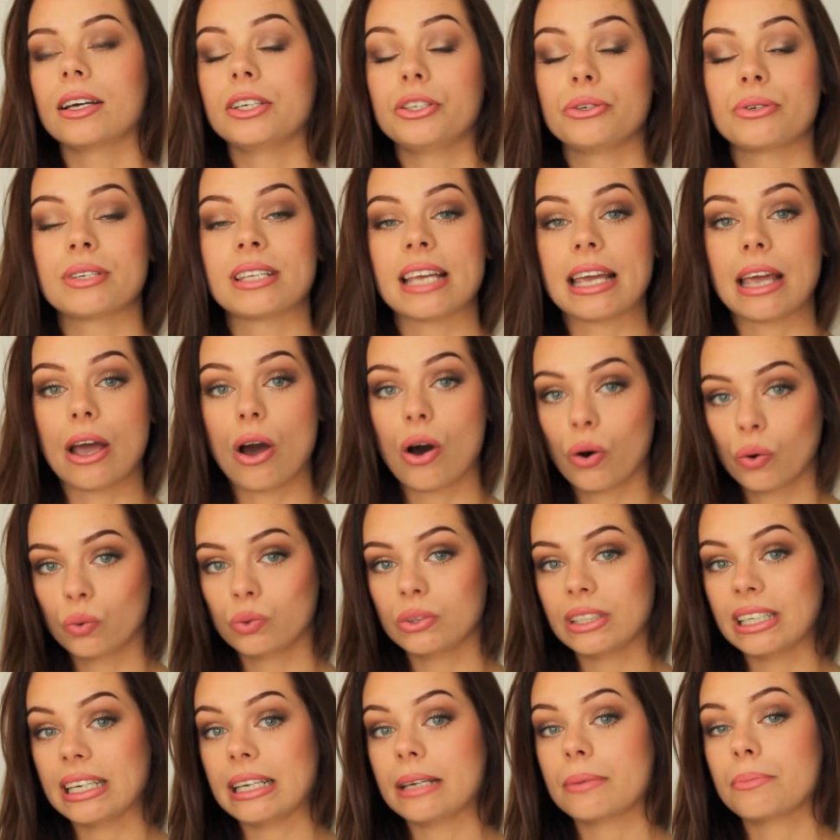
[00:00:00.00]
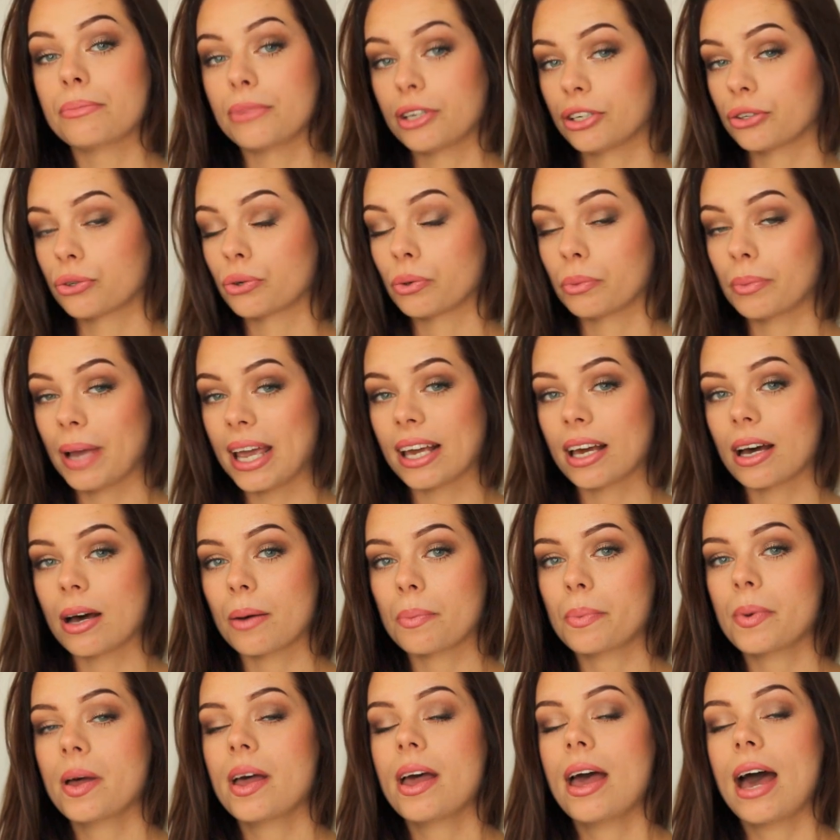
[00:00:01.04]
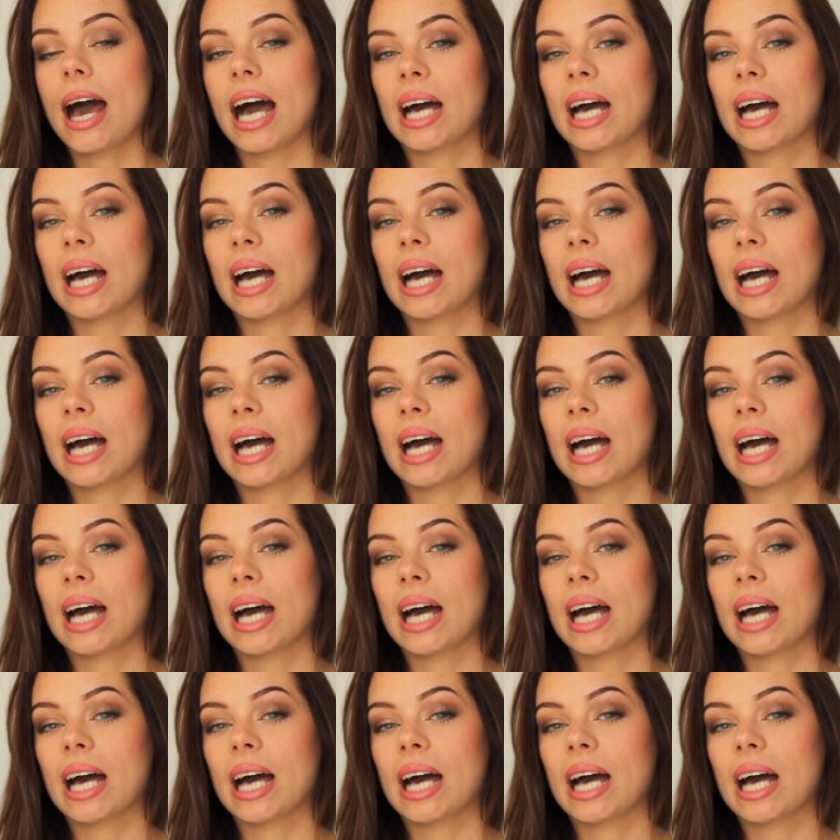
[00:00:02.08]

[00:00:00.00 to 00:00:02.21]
using only mineral makeup.